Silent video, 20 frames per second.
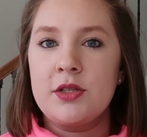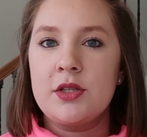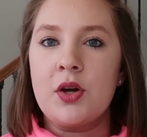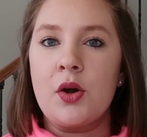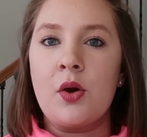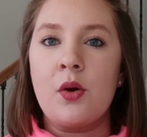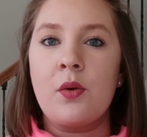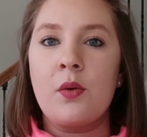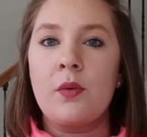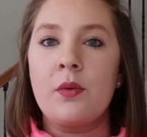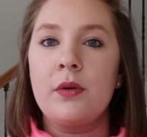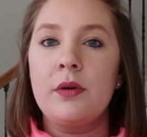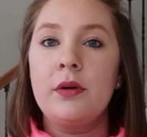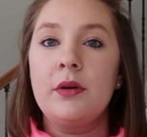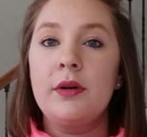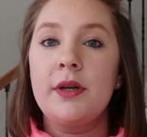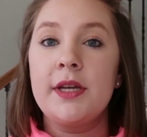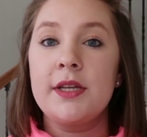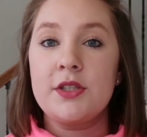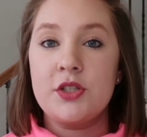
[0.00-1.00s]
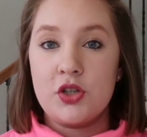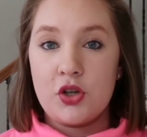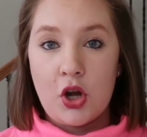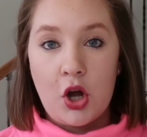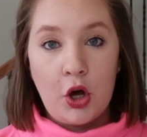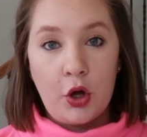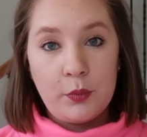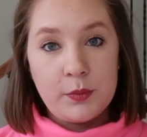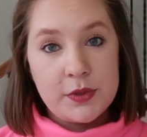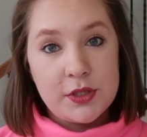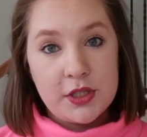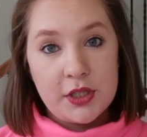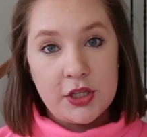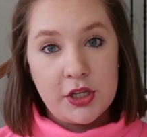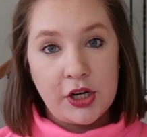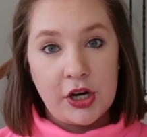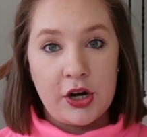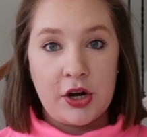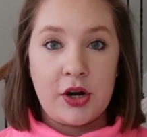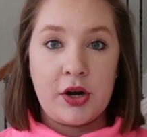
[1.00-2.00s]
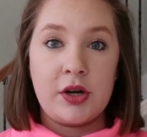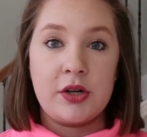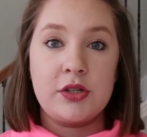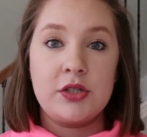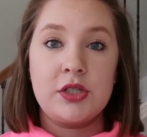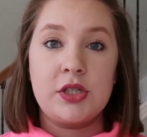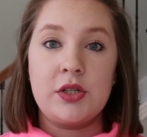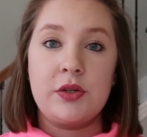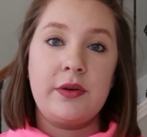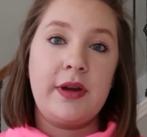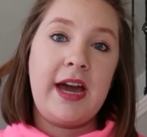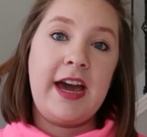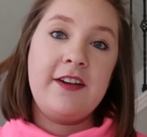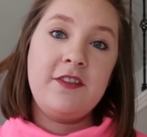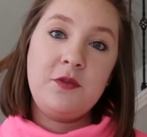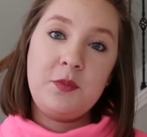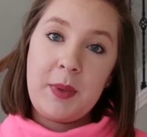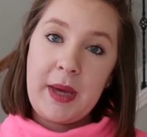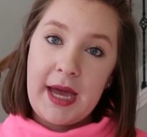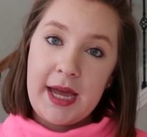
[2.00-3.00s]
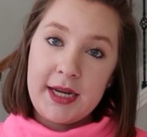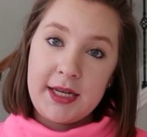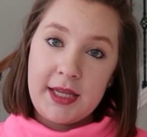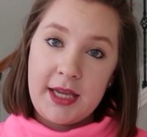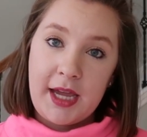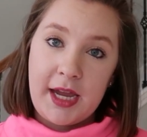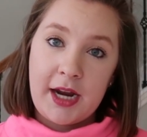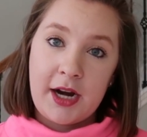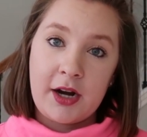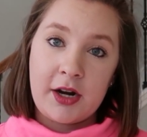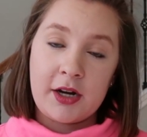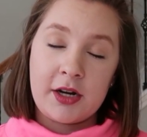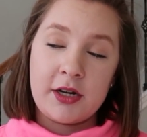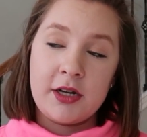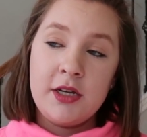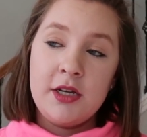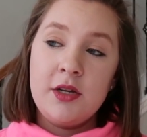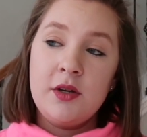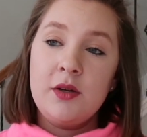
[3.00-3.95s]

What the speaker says: So is your home secure? Do you have pet care?